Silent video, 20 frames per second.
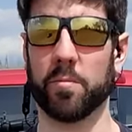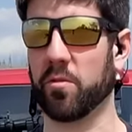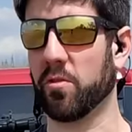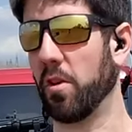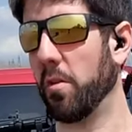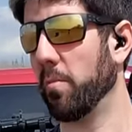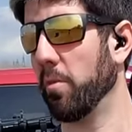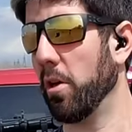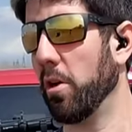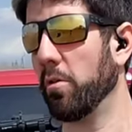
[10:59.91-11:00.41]

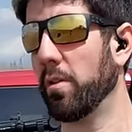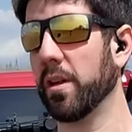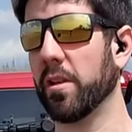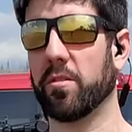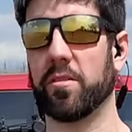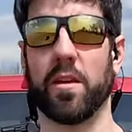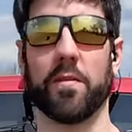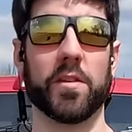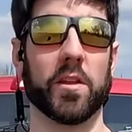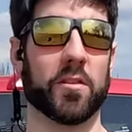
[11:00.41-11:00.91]
Some loading,
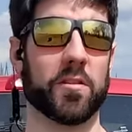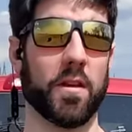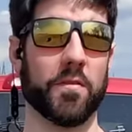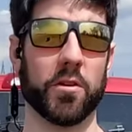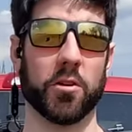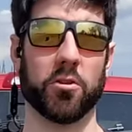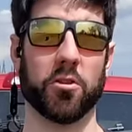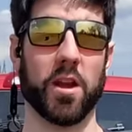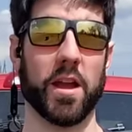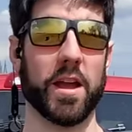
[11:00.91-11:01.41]

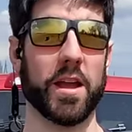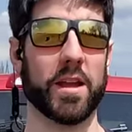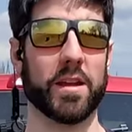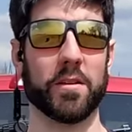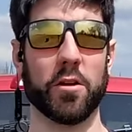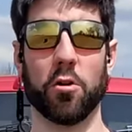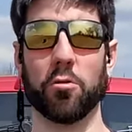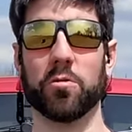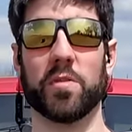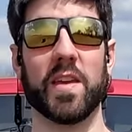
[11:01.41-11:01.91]
77
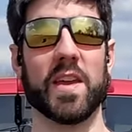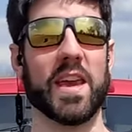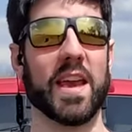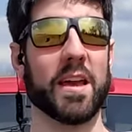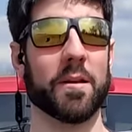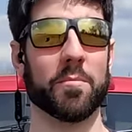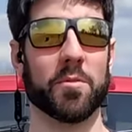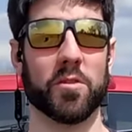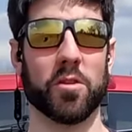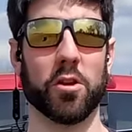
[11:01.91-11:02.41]
grain
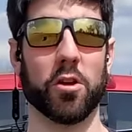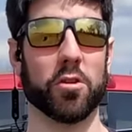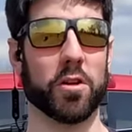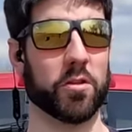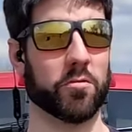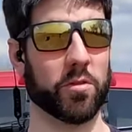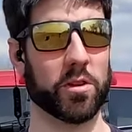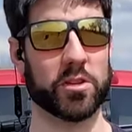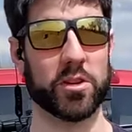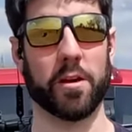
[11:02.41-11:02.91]
OTMs, you know, you
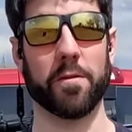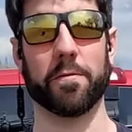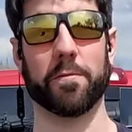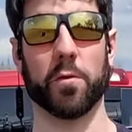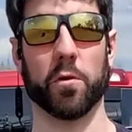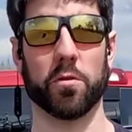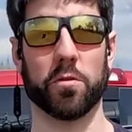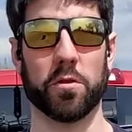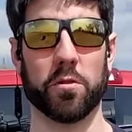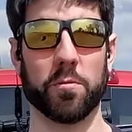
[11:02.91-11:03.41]
can reach out
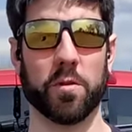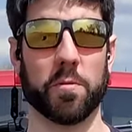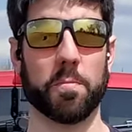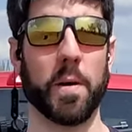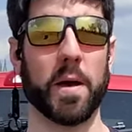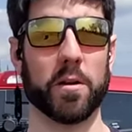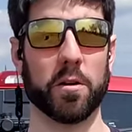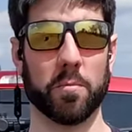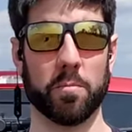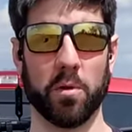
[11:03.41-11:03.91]
further with
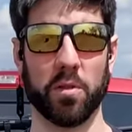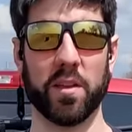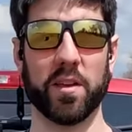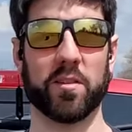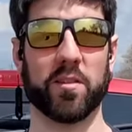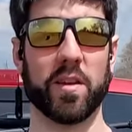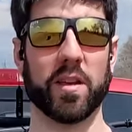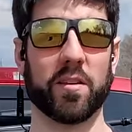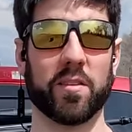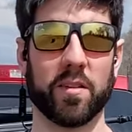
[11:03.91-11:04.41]
better
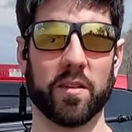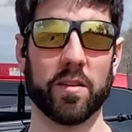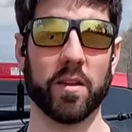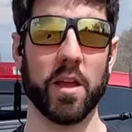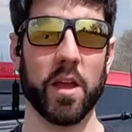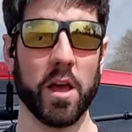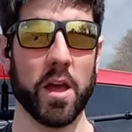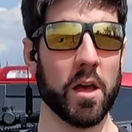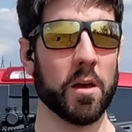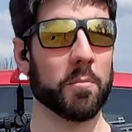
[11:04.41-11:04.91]
ballistics and
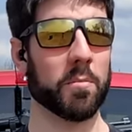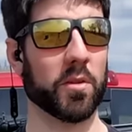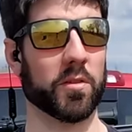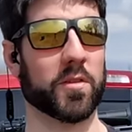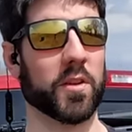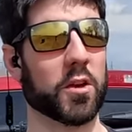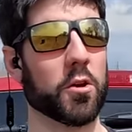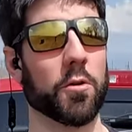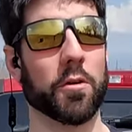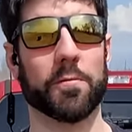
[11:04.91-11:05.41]

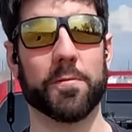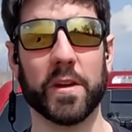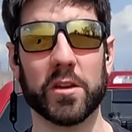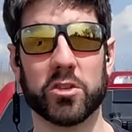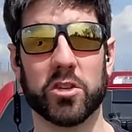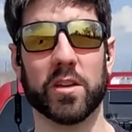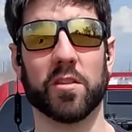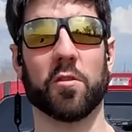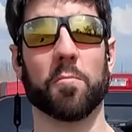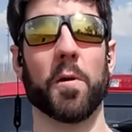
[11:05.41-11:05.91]
ballistic
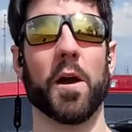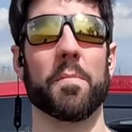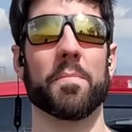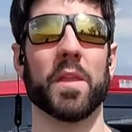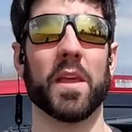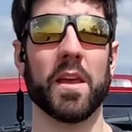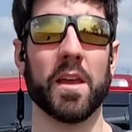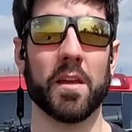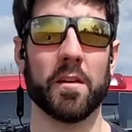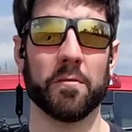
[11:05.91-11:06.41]
coefficients. But
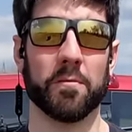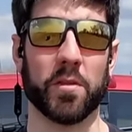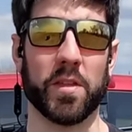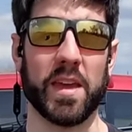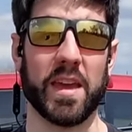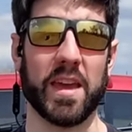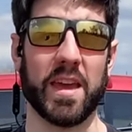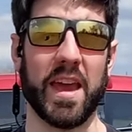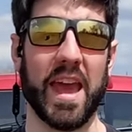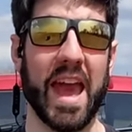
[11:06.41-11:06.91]
for
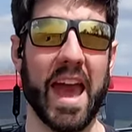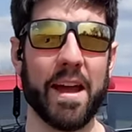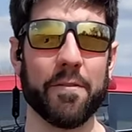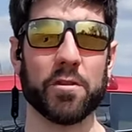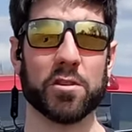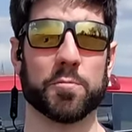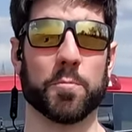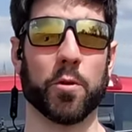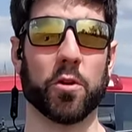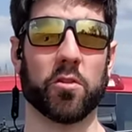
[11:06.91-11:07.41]
the
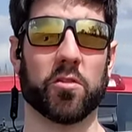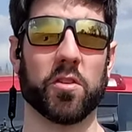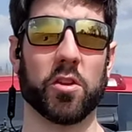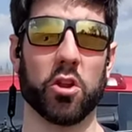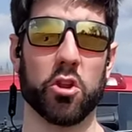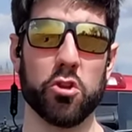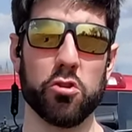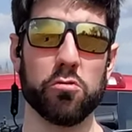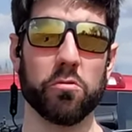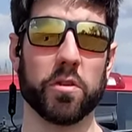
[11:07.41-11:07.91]
average person,
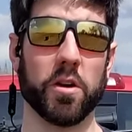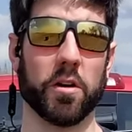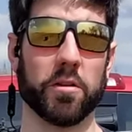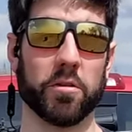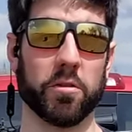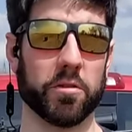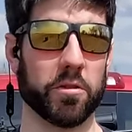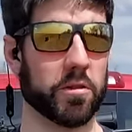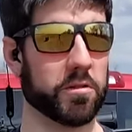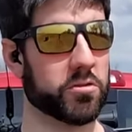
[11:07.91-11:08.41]
a new gun
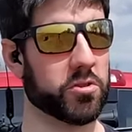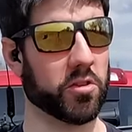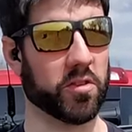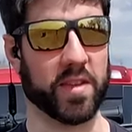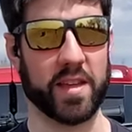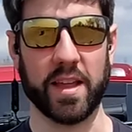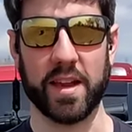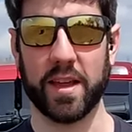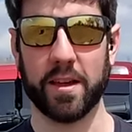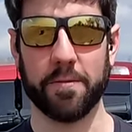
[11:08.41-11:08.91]
owner, just
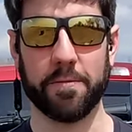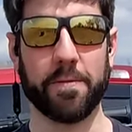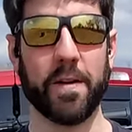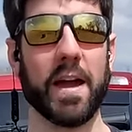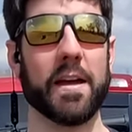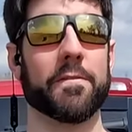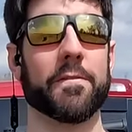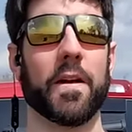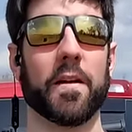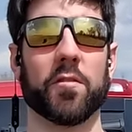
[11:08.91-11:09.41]
getting a
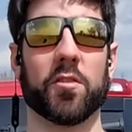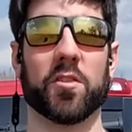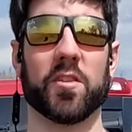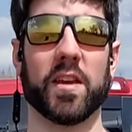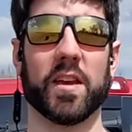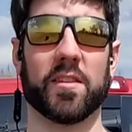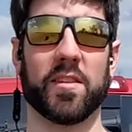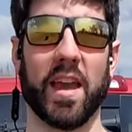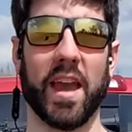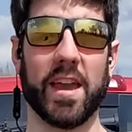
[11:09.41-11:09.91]
5.56
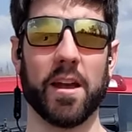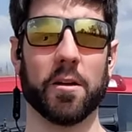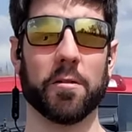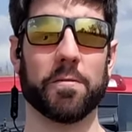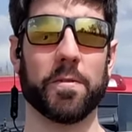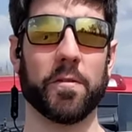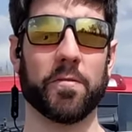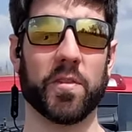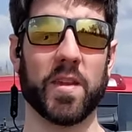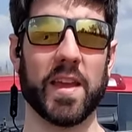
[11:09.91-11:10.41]

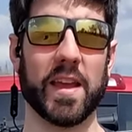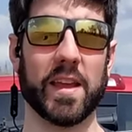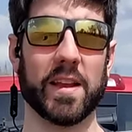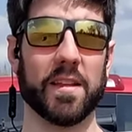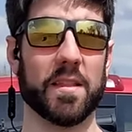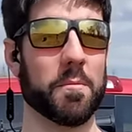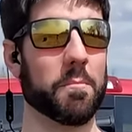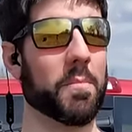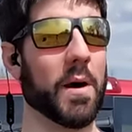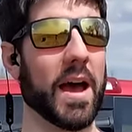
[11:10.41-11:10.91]
AR-15
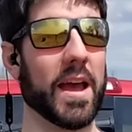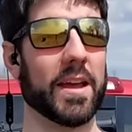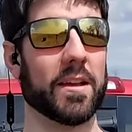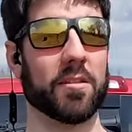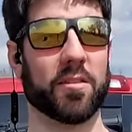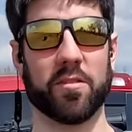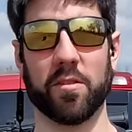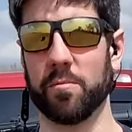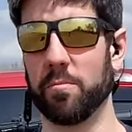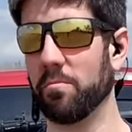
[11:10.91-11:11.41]
and then
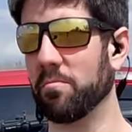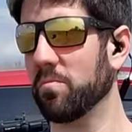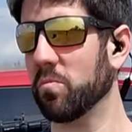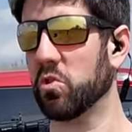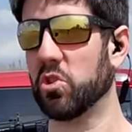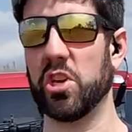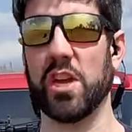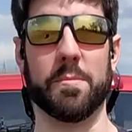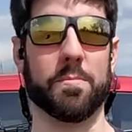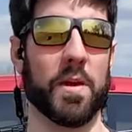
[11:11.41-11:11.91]
buying some
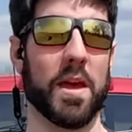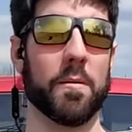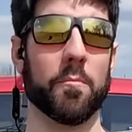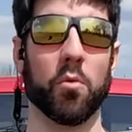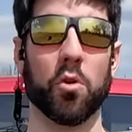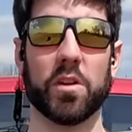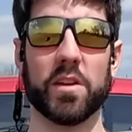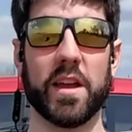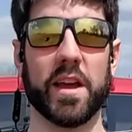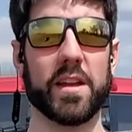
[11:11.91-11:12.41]
cheap
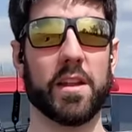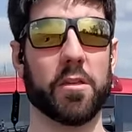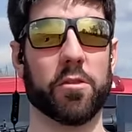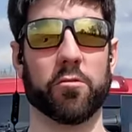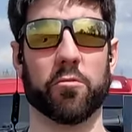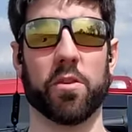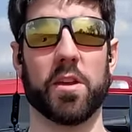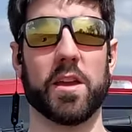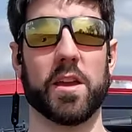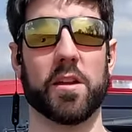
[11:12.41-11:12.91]

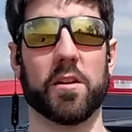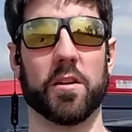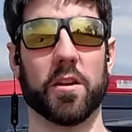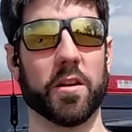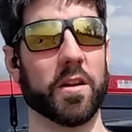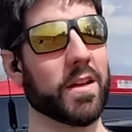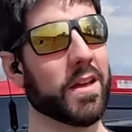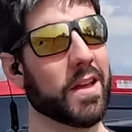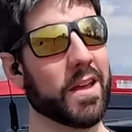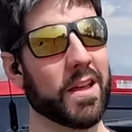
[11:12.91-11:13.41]
M193
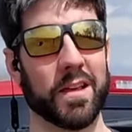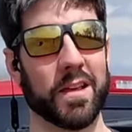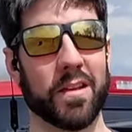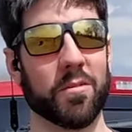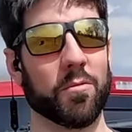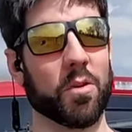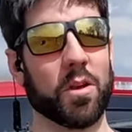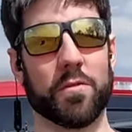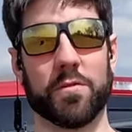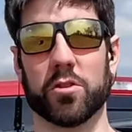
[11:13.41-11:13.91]
or
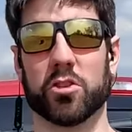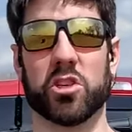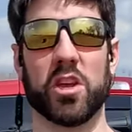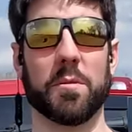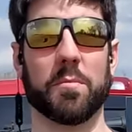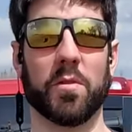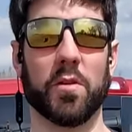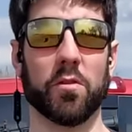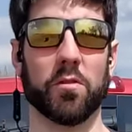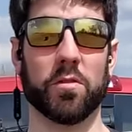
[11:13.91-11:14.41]
whatever
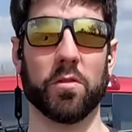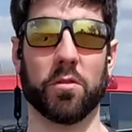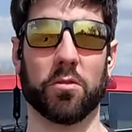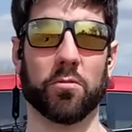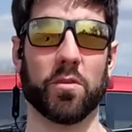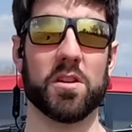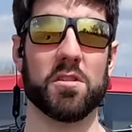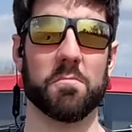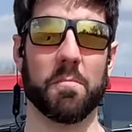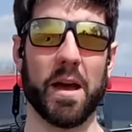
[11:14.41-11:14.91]
cheap
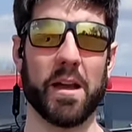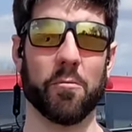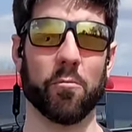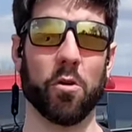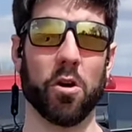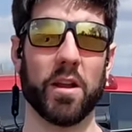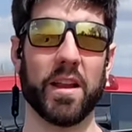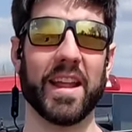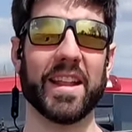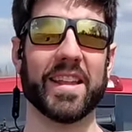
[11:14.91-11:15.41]
223 you might
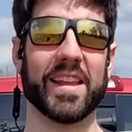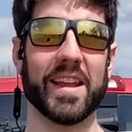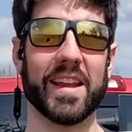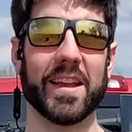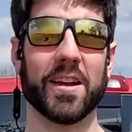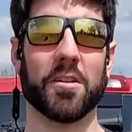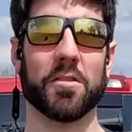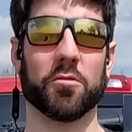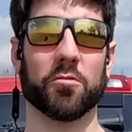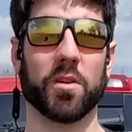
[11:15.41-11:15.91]
want and
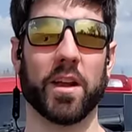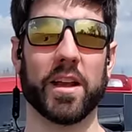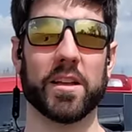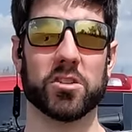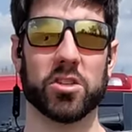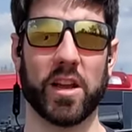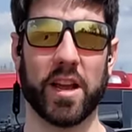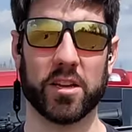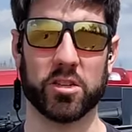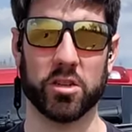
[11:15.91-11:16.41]
getting on the
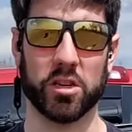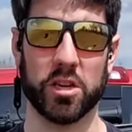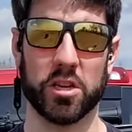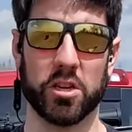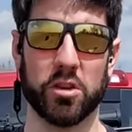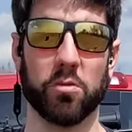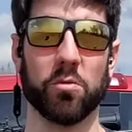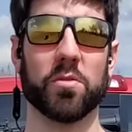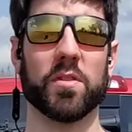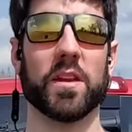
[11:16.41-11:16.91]
range and actually
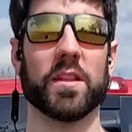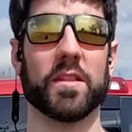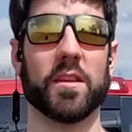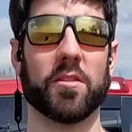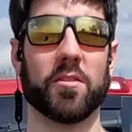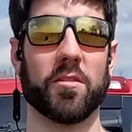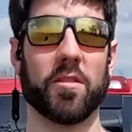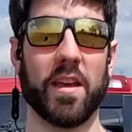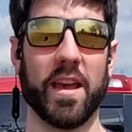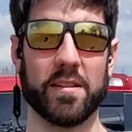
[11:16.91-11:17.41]
using
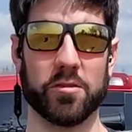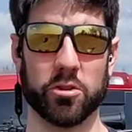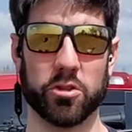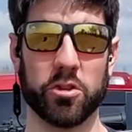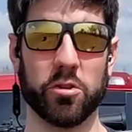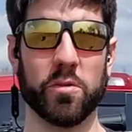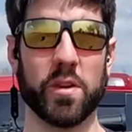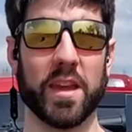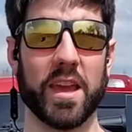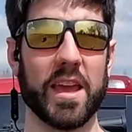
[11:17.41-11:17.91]
this and
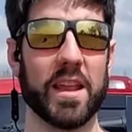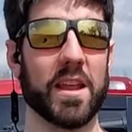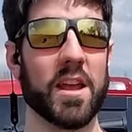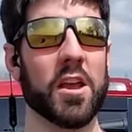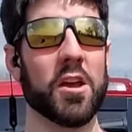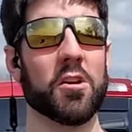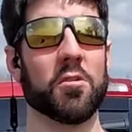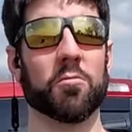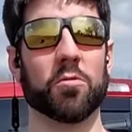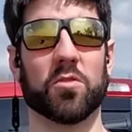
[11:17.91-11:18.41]
shooting it
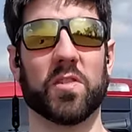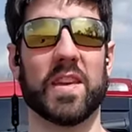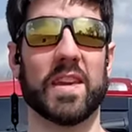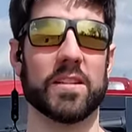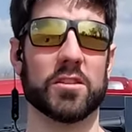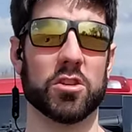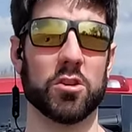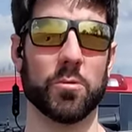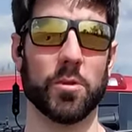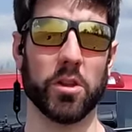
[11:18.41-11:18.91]
will
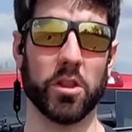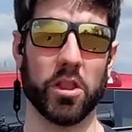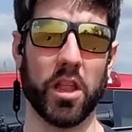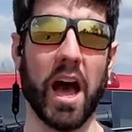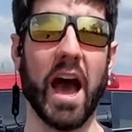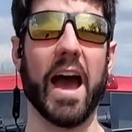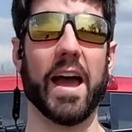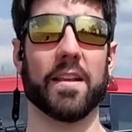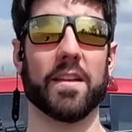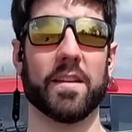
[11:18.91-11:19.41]
teach you a
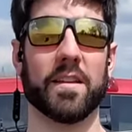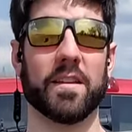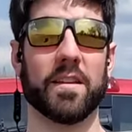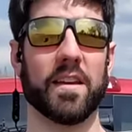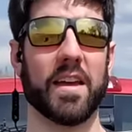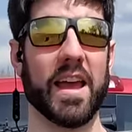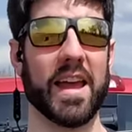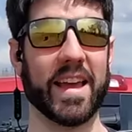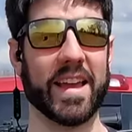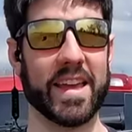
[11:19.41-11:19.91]
lot
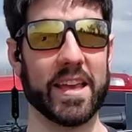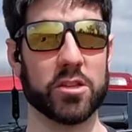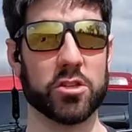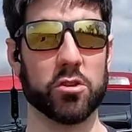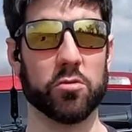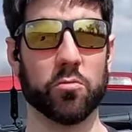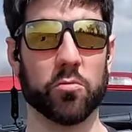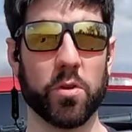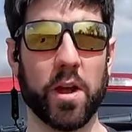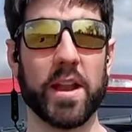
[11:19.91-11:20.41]
and get
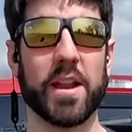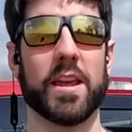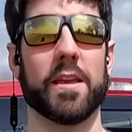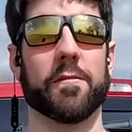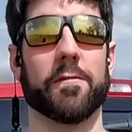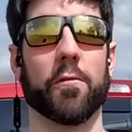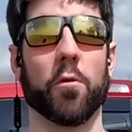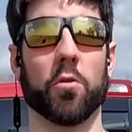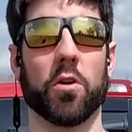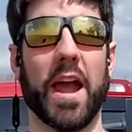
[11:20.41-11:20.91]
you ready
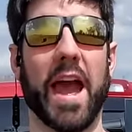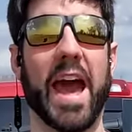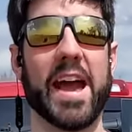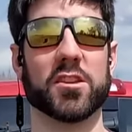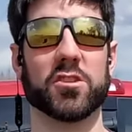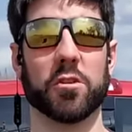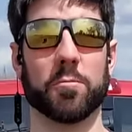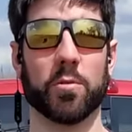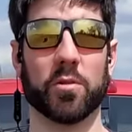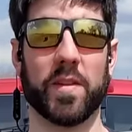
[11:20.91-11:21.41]
for
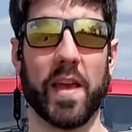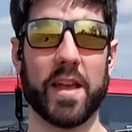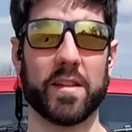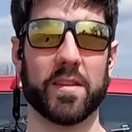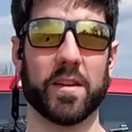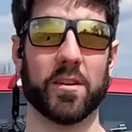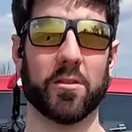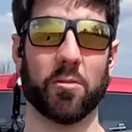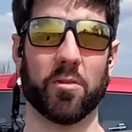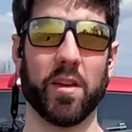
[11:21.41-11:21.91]
actually
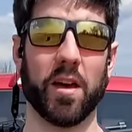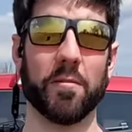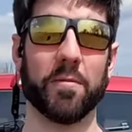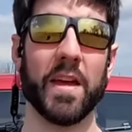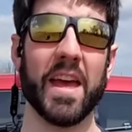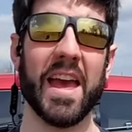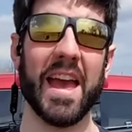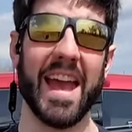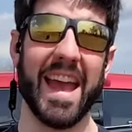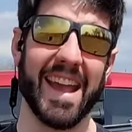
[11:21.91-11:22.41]
protecting yourself.
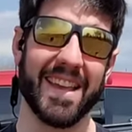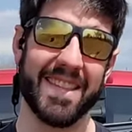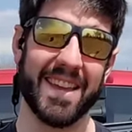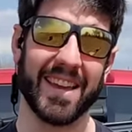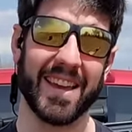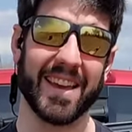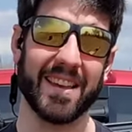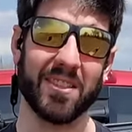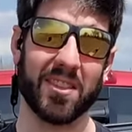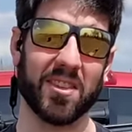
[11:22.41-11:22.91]
And
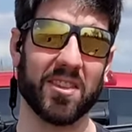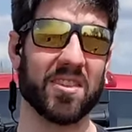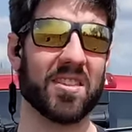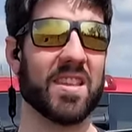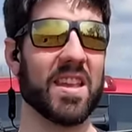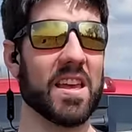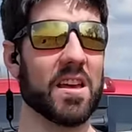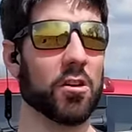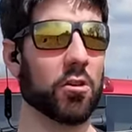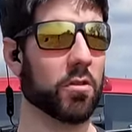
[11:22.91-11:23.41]
then can
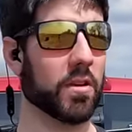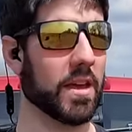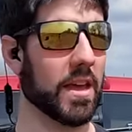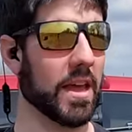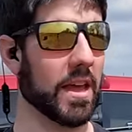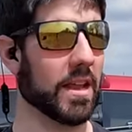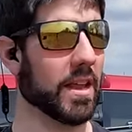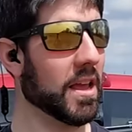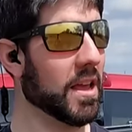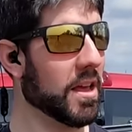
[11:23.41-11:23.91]
still
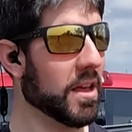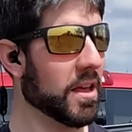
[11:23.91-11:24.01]
get